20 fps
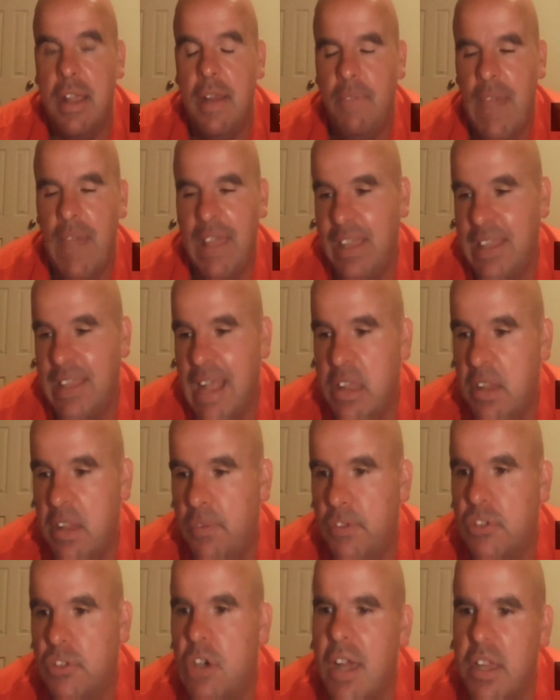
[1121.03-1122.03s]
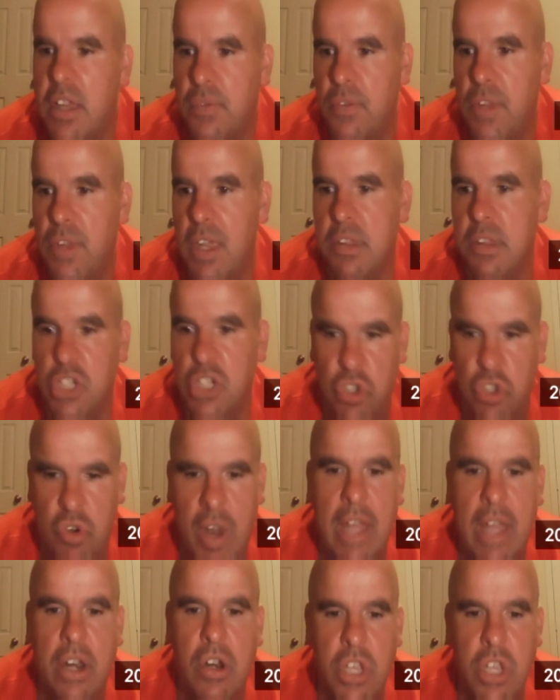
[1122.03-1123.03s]
think that's the philosophy as a
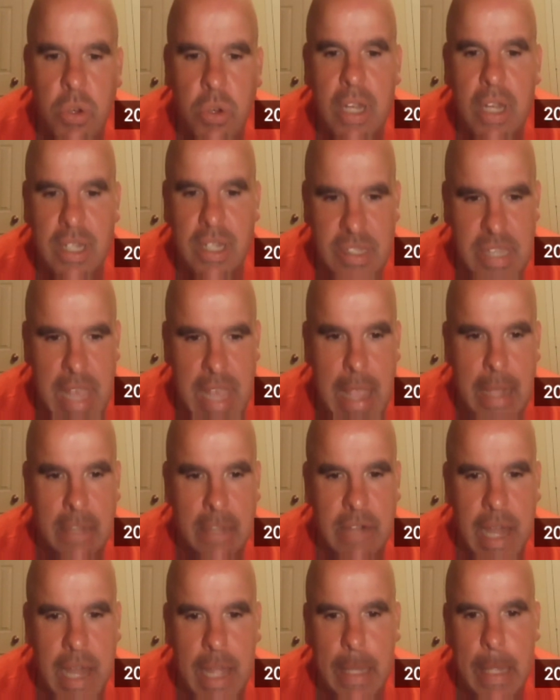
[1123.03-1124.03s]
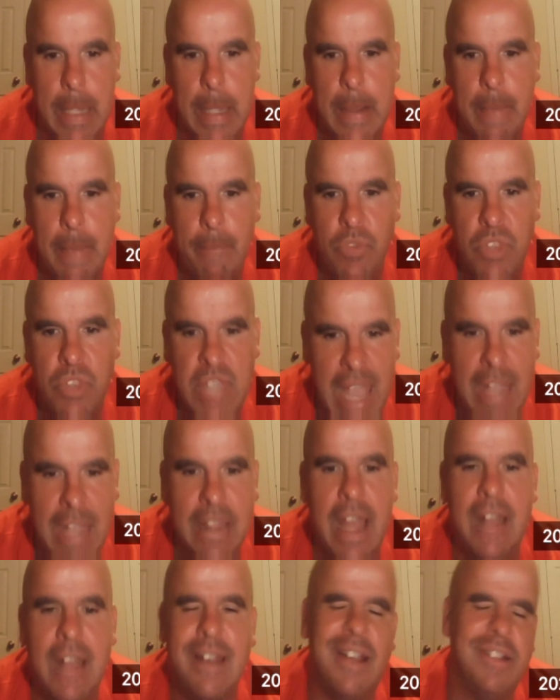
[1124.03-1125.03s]
trainer you need to take. Like, take
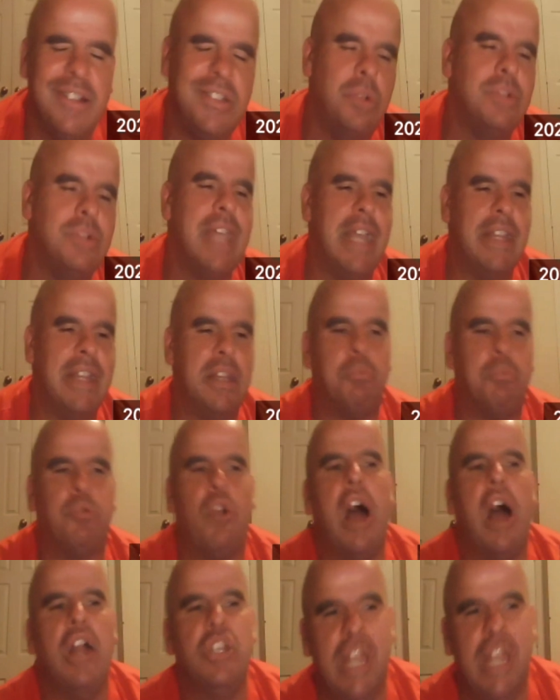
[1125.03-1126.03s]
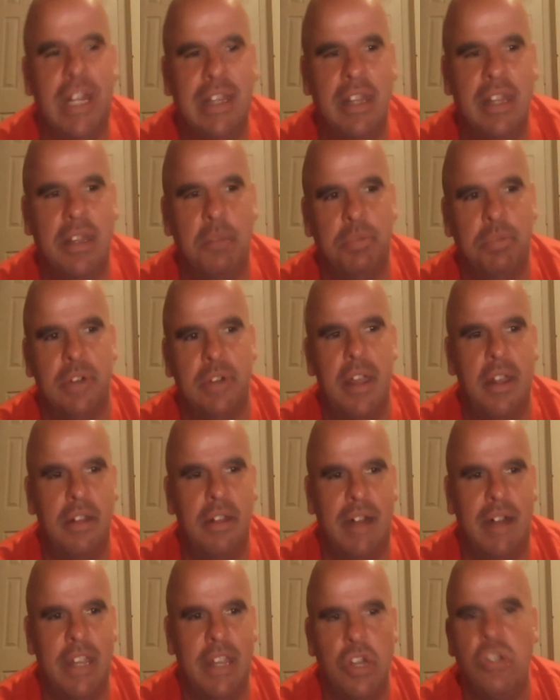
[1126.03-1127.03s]
that. Now, don't take the project that the player,
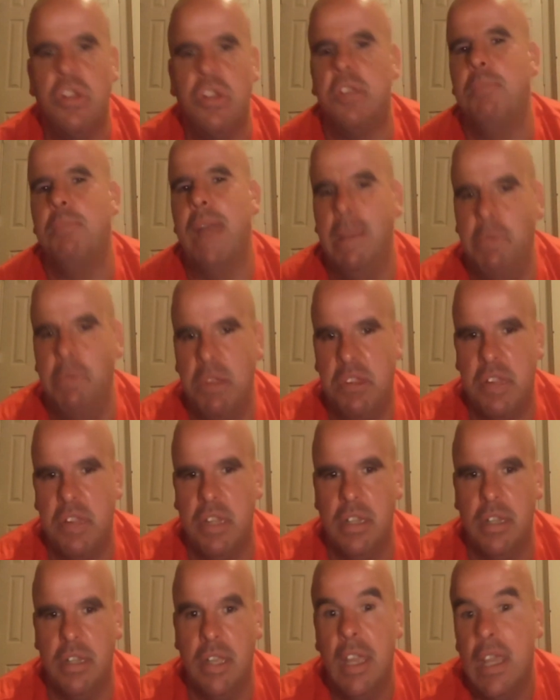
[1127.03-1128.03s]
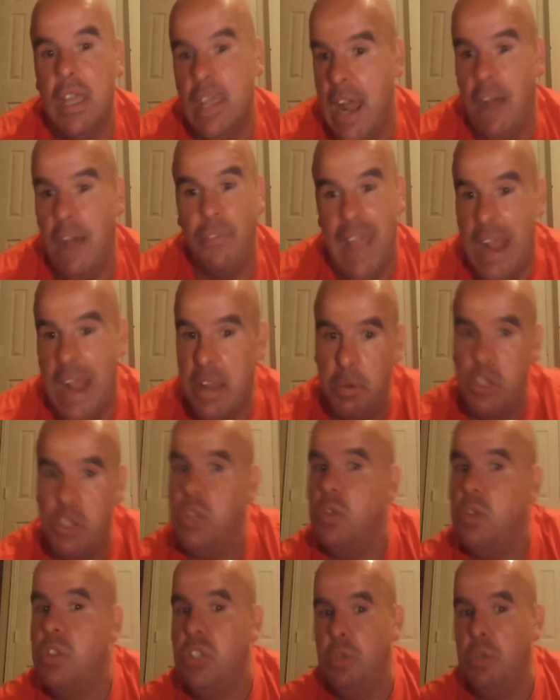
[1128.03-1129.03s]
like you're just babysitting. Now, if that's what
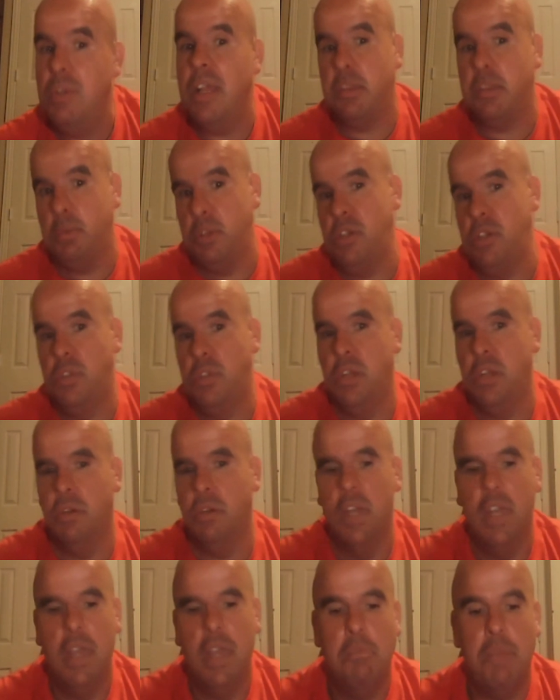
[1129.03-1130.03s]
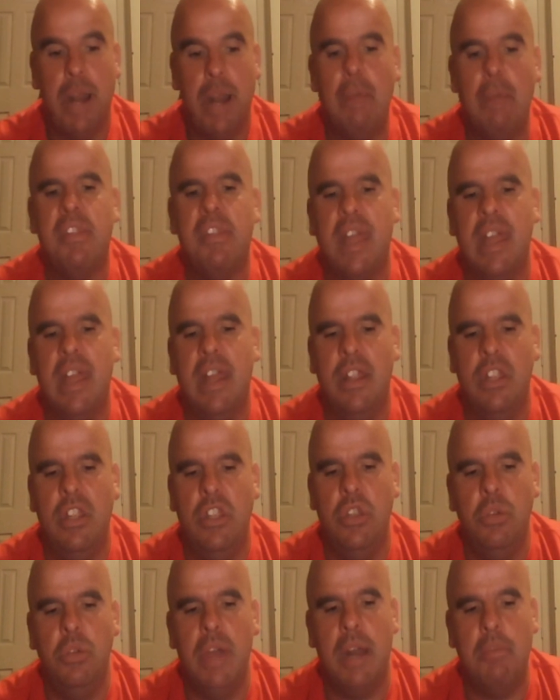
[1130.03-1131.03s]
you do, that's what you do. But I'm saying
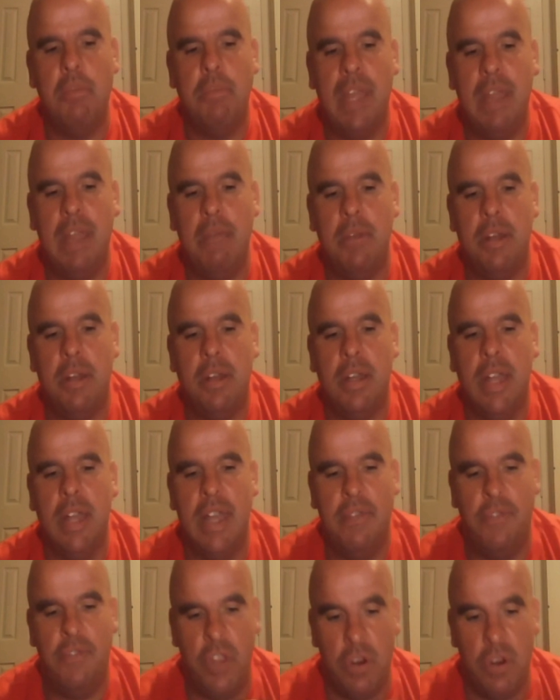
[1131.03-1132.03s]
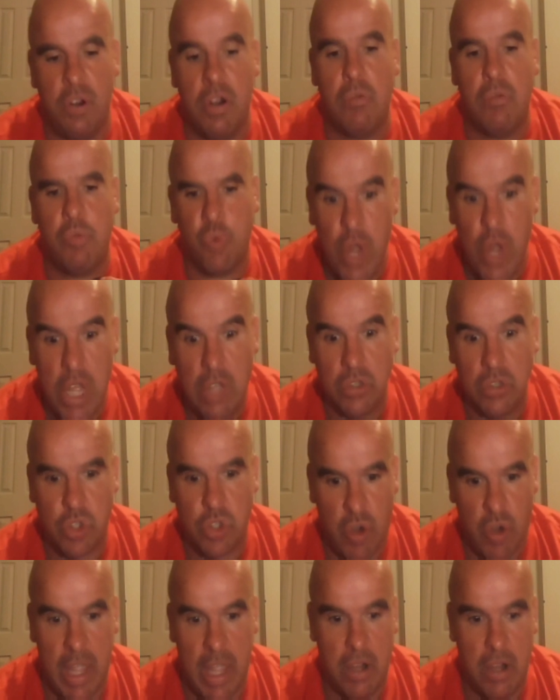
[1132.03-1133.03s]
you got to be able to, if you're a real
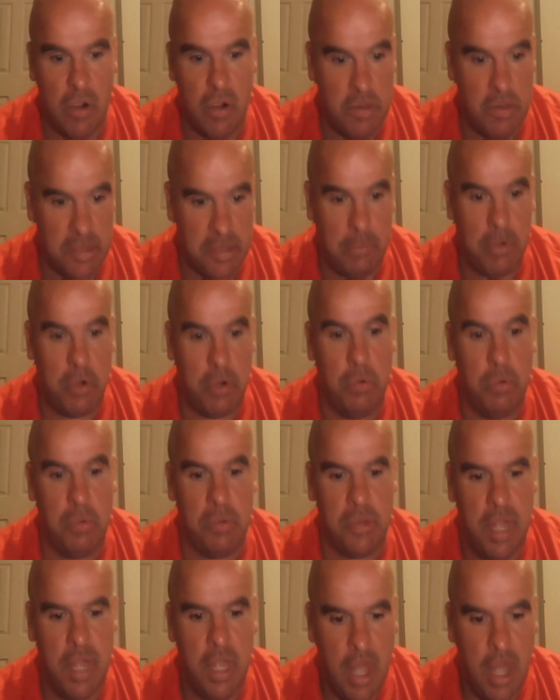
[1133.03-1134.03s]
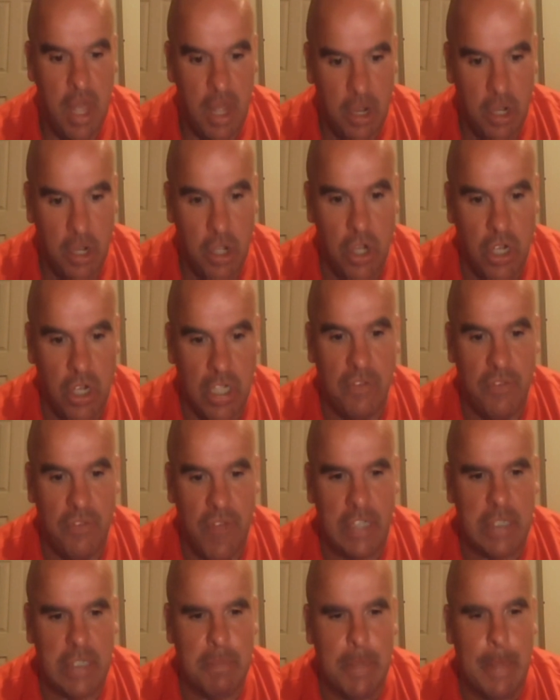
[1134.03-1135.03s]
trainer or someone who's good in
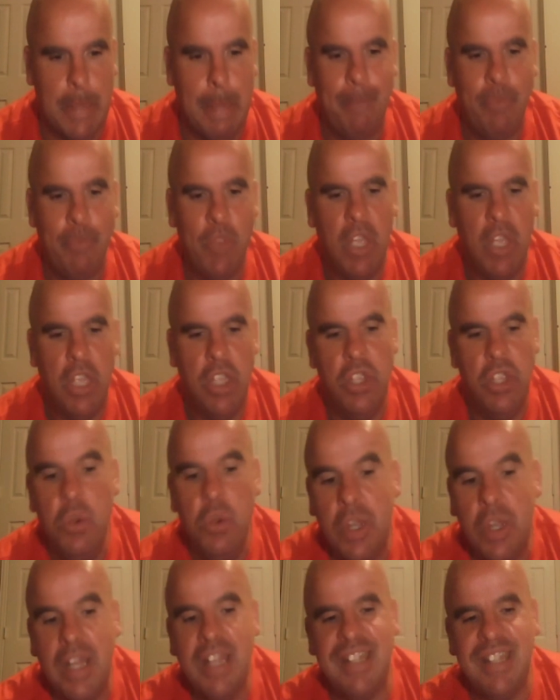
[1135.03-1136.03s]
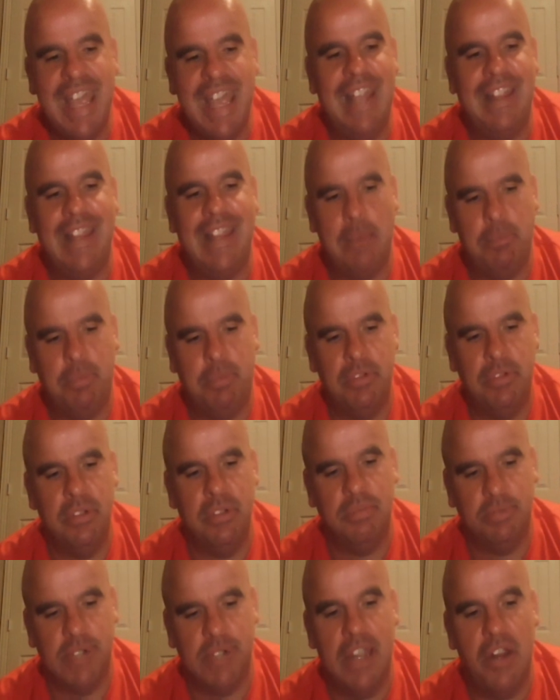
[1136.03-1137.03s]
development, you can take that
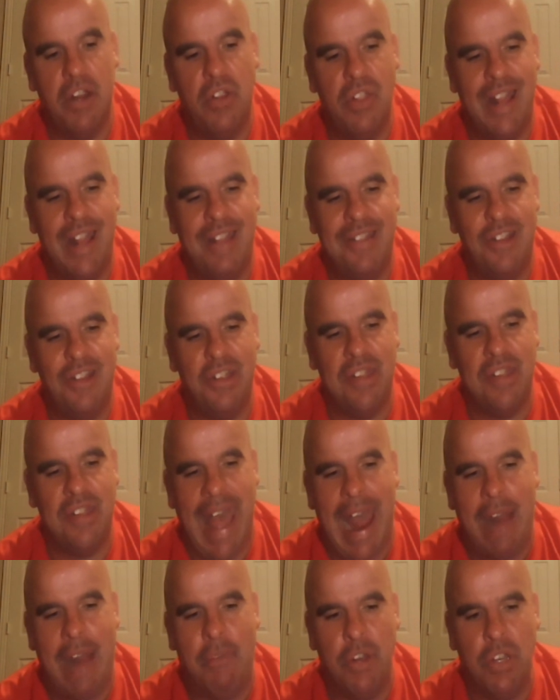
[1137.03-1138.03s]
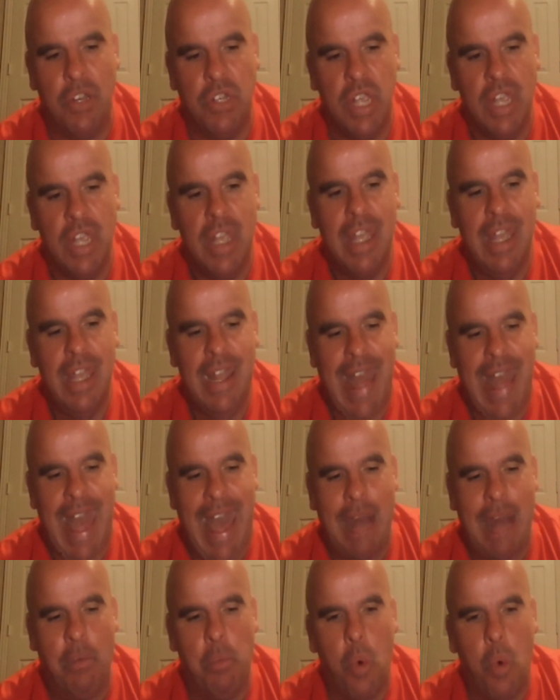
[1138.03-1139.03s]
player that's just average and
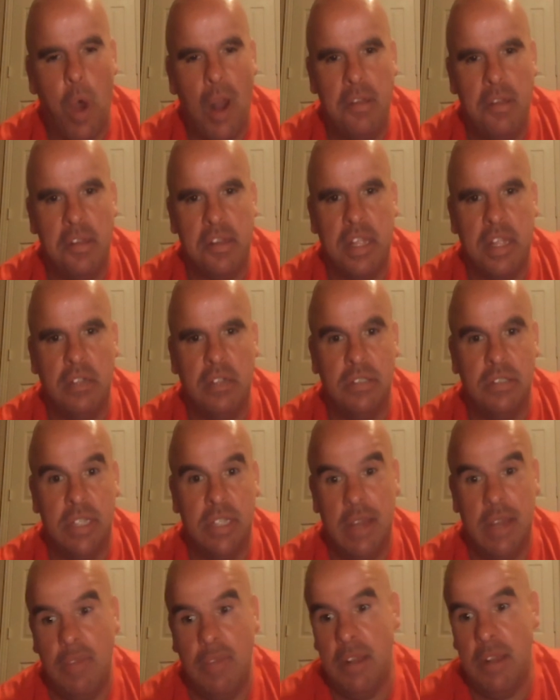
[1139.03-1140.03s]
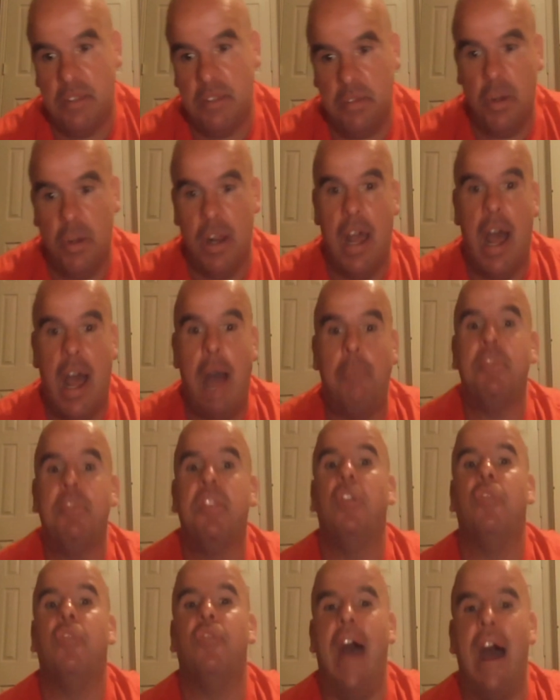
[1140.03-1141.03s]
add one skill to them that sort of ups
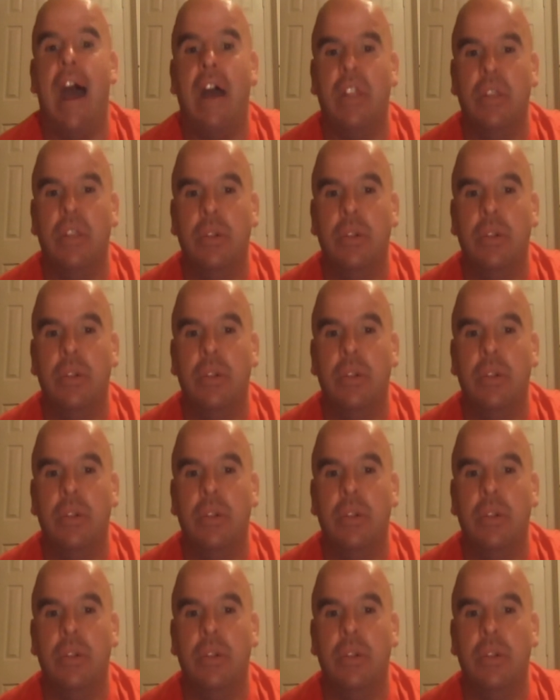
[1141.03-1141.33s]
their value.